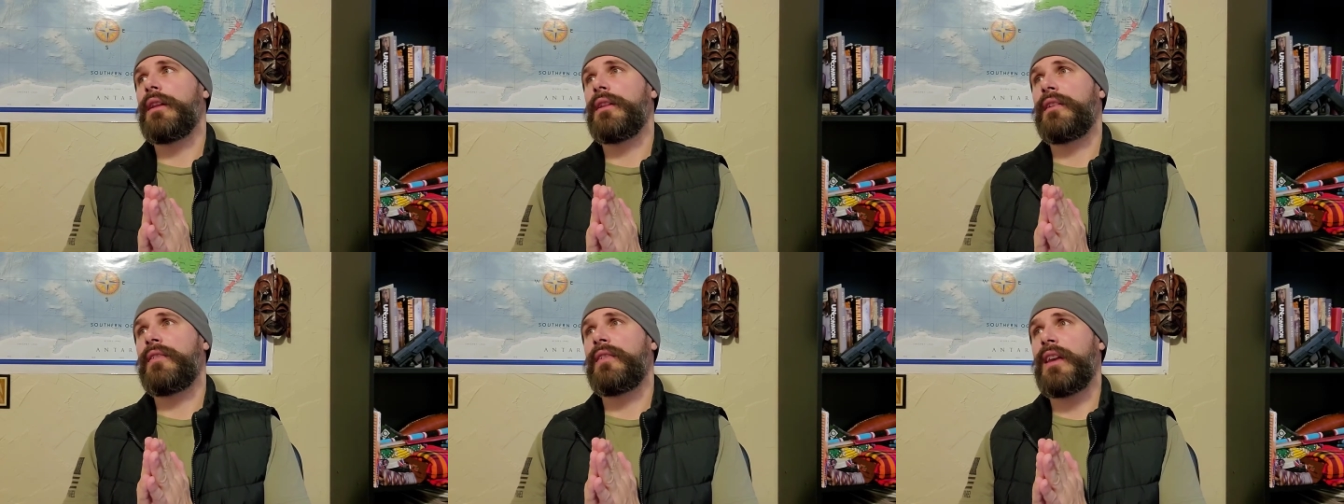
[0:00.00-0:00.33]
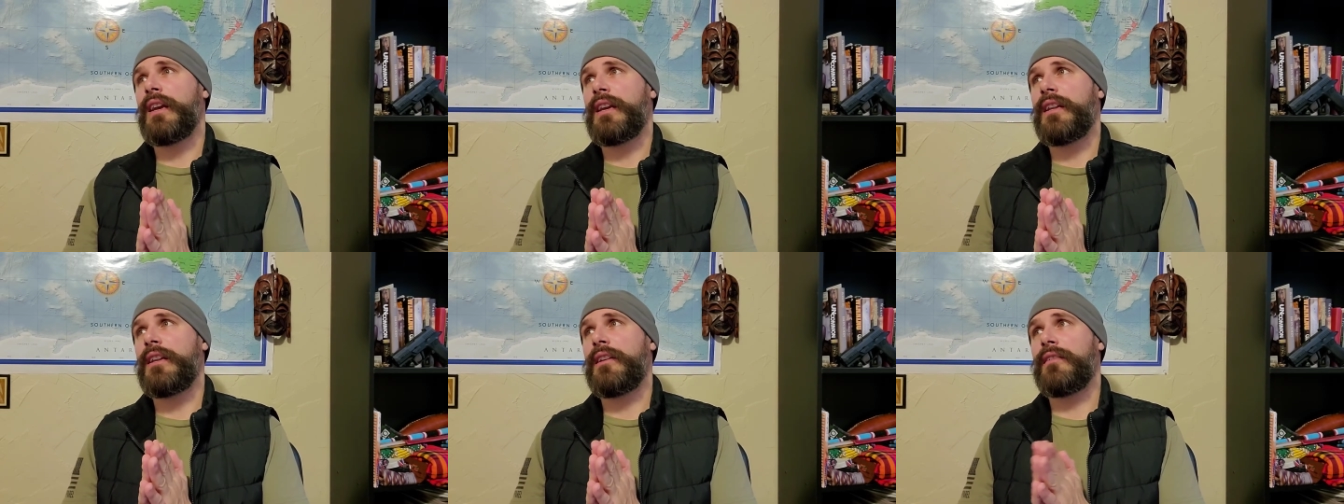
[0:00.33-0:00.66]
the
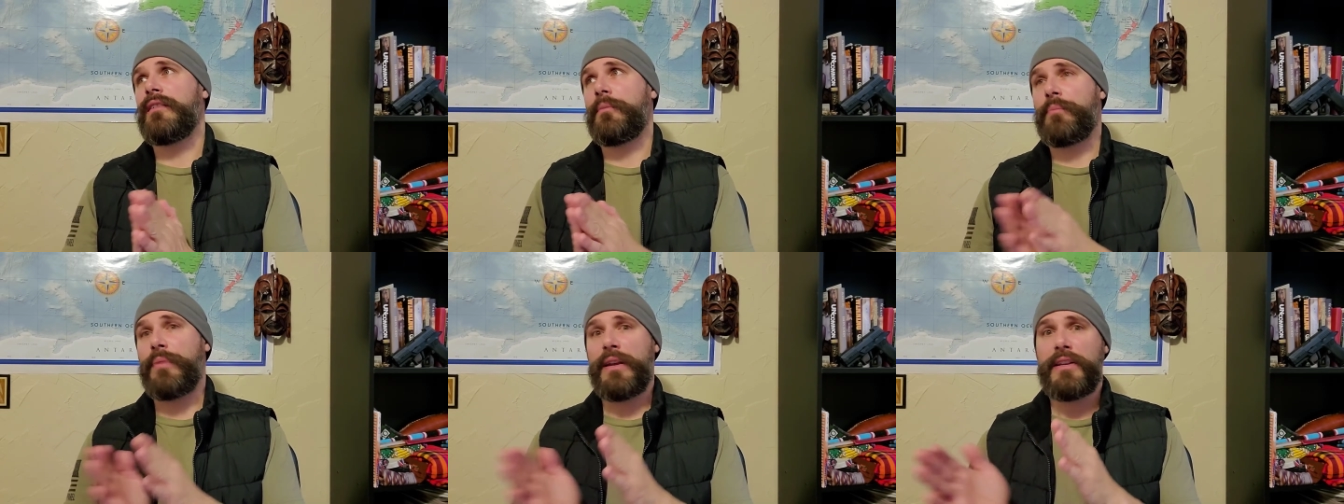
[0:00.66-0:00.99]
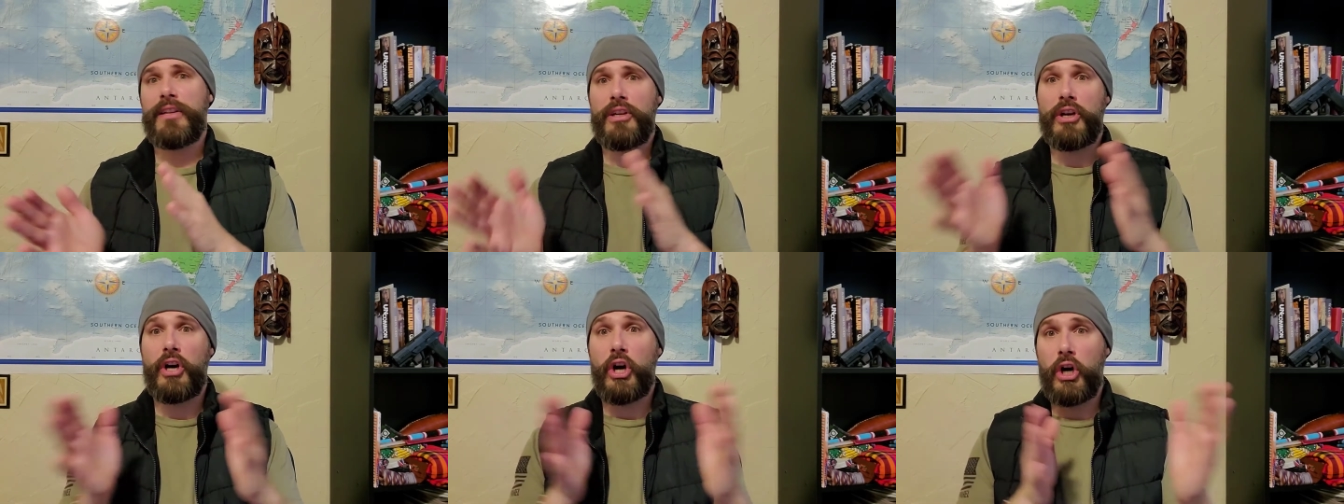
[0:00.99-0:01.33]
second is
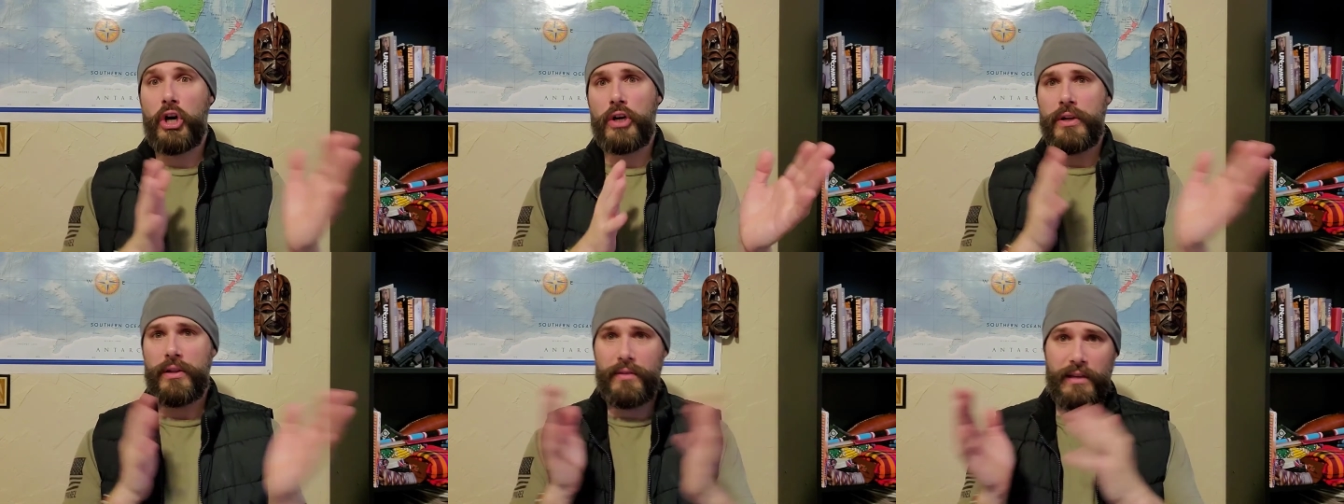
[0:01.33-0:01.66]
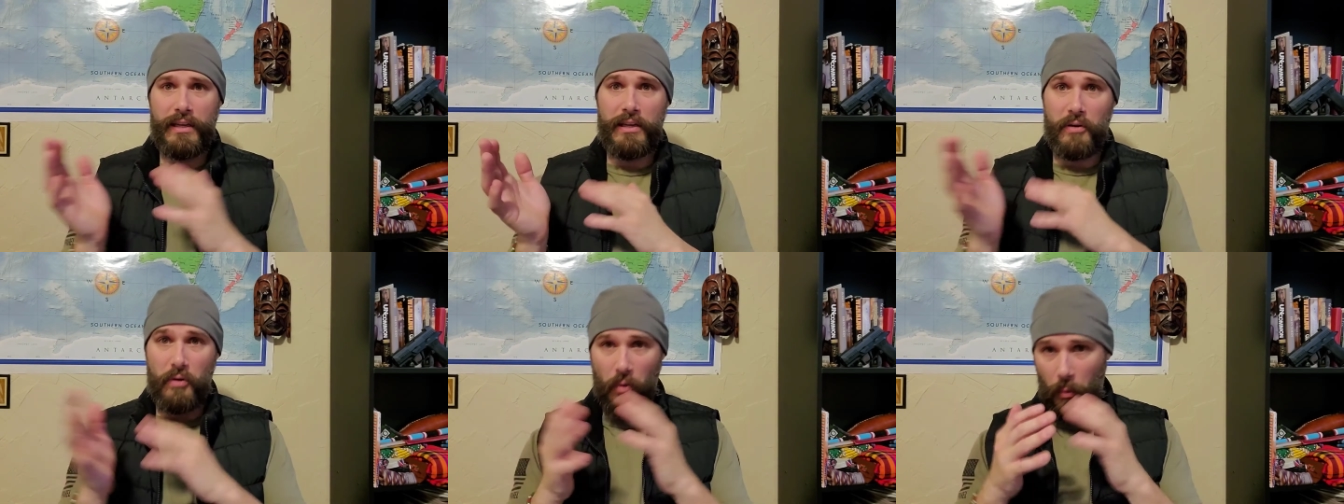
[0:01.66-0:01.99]
depending on
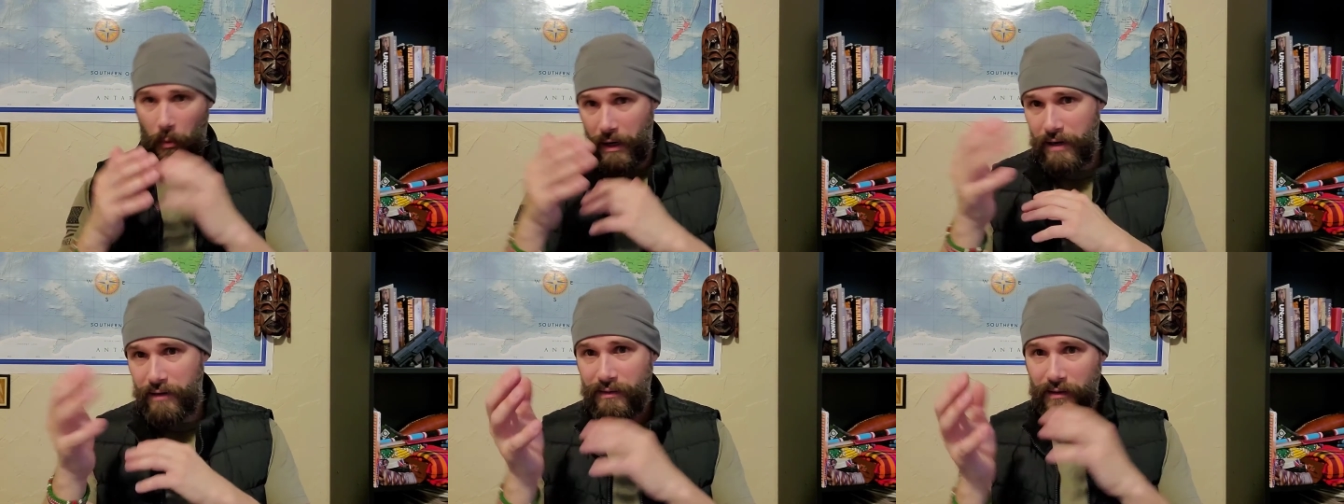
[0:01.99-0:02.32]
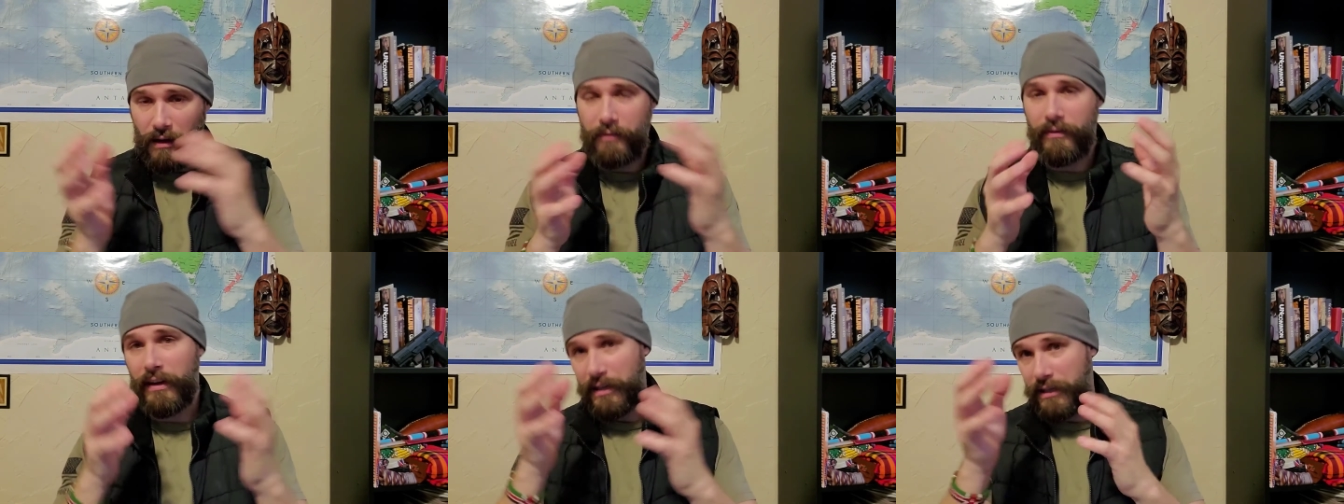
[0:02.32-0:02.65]
the race
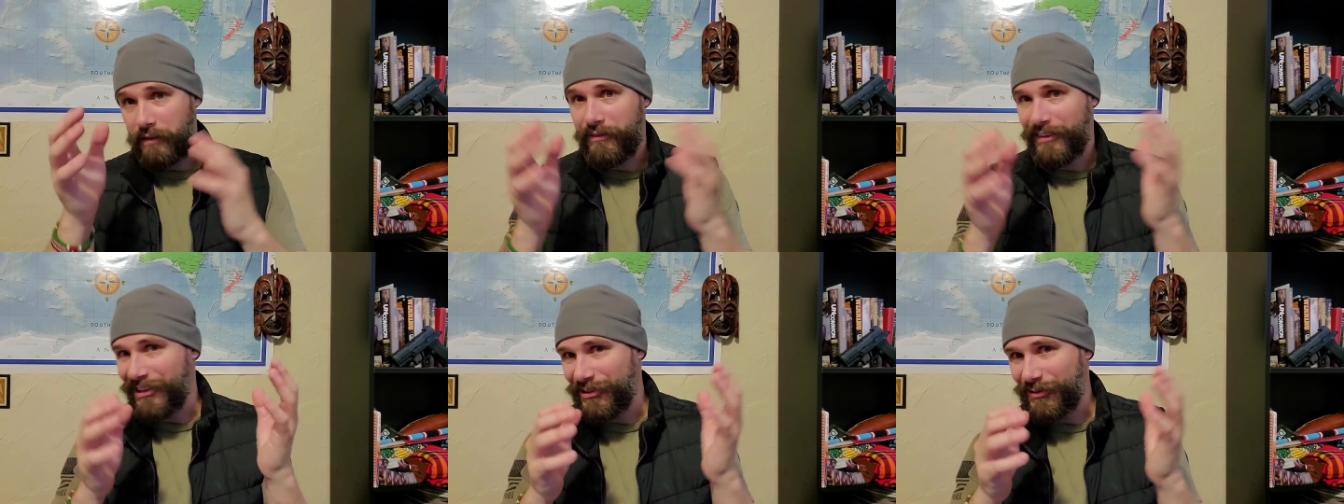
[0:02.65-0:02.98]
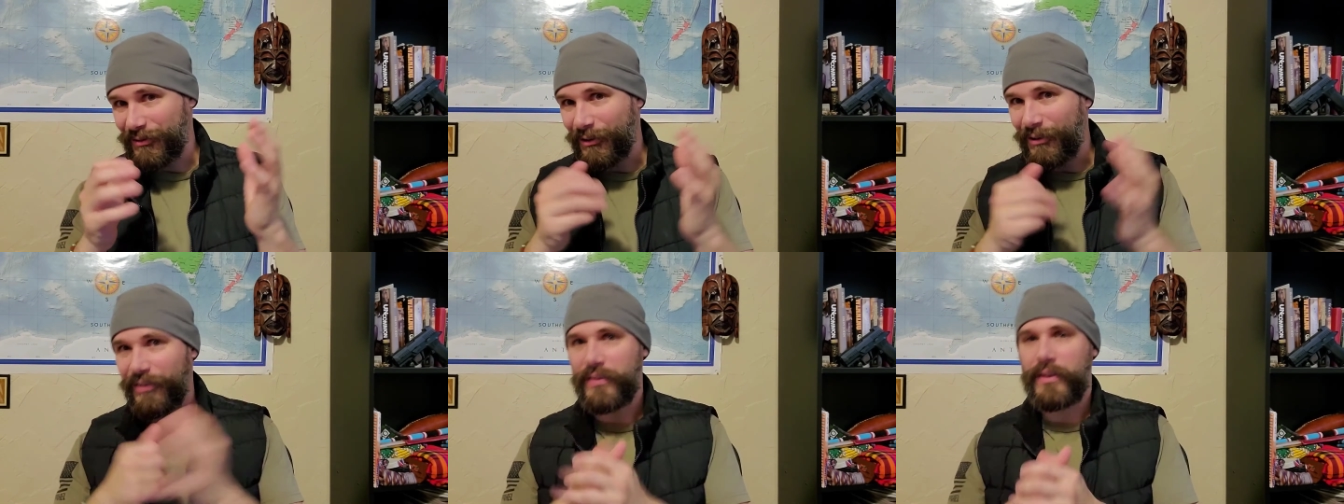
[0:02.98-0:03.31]
of
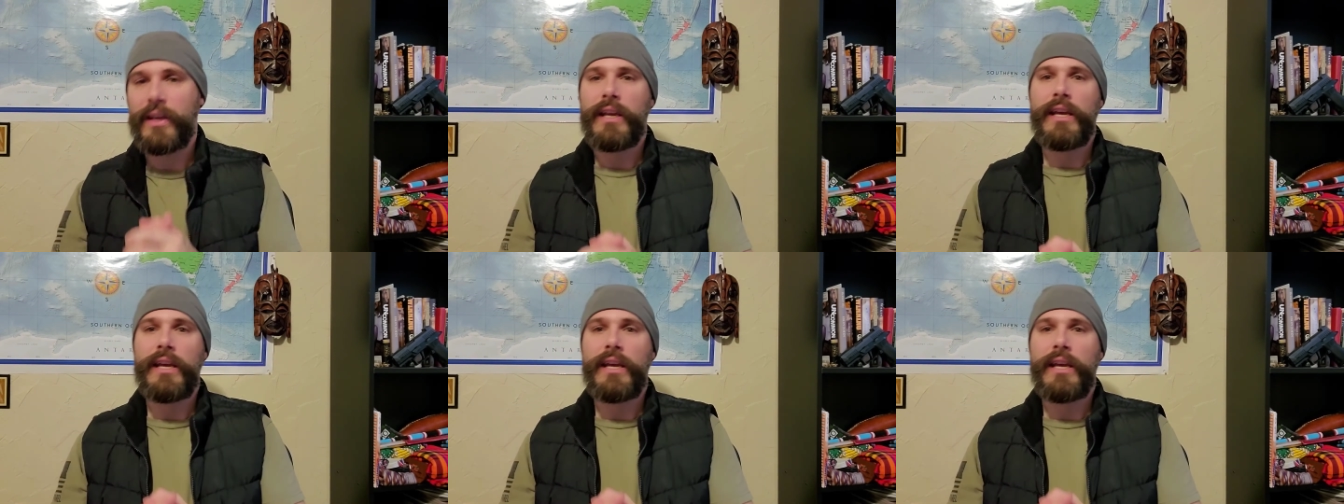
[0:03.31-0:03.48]
individuals,